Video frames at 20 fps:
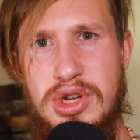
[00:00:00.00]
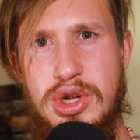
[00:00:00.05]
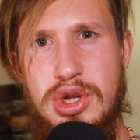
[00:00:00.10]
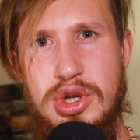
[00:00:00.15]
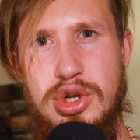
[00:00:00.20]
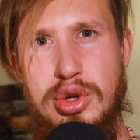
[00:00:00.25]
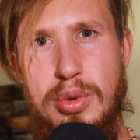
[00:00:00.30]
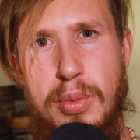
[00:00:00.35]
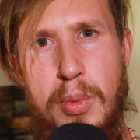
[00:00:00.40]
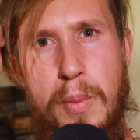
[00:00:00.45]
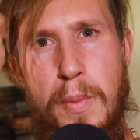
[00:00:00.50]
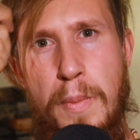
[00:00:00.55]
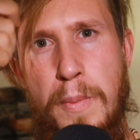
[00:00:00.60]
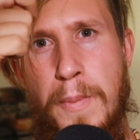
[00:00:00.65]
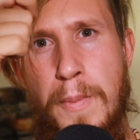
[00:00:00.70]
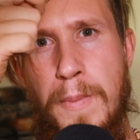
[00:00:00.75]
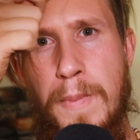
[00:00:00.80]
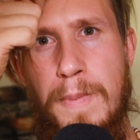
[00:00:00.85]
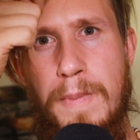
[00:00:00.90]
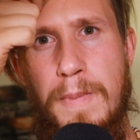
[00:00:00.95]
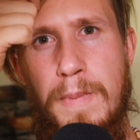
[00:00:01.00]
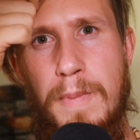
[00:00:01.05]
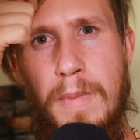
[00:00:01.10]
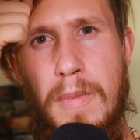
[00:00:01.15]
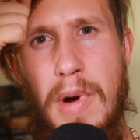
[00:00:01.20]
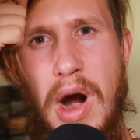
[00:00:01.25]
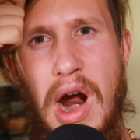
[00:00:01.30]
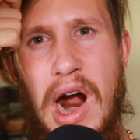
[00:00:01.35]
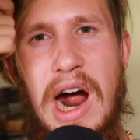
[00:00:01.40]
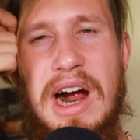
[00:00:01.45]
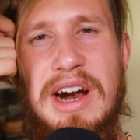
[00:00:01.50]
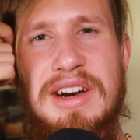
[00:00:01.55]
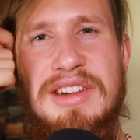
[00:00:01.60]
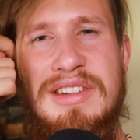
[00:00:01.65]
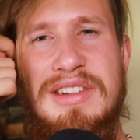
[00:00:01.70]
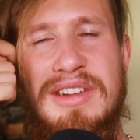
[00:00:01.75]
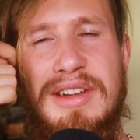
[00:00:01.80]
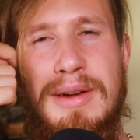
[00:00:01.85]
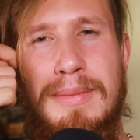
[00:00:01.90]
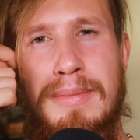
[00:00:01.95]
to harden
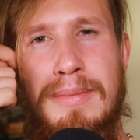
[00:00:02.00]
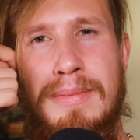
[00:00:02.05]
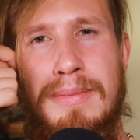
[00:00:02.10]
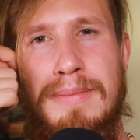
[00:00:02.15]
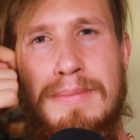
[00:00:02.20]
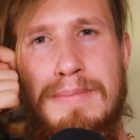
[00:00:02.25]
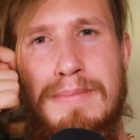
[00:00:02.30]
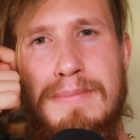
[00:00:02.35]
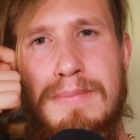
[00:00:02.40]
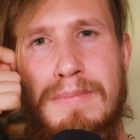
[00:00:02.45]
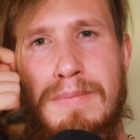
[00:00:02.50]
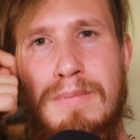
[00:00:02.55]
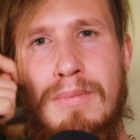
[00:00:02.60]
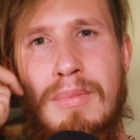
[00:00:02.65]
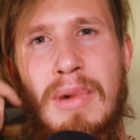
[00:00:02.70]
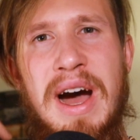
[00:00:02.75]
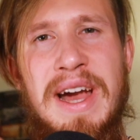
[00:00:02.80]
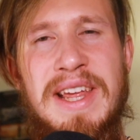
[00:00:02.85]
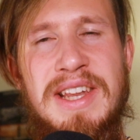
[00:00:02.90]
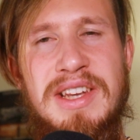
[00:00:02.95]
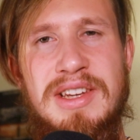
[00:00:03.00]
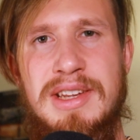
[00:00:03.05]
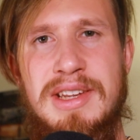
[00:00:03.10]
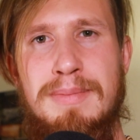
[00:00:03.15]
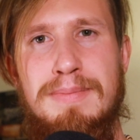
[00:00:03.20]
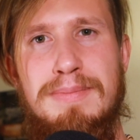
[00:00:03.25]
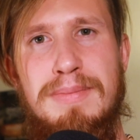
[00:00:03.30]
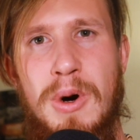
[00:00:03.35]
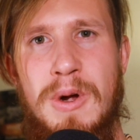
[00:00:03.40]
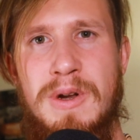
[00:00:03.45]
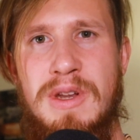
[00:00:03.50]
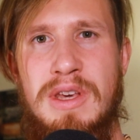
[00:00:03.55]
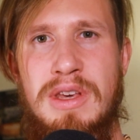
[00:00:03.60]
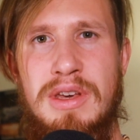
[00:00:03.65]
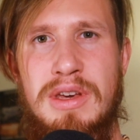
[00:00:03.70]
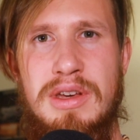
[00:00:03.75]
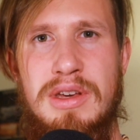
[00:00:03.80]
their mind and body,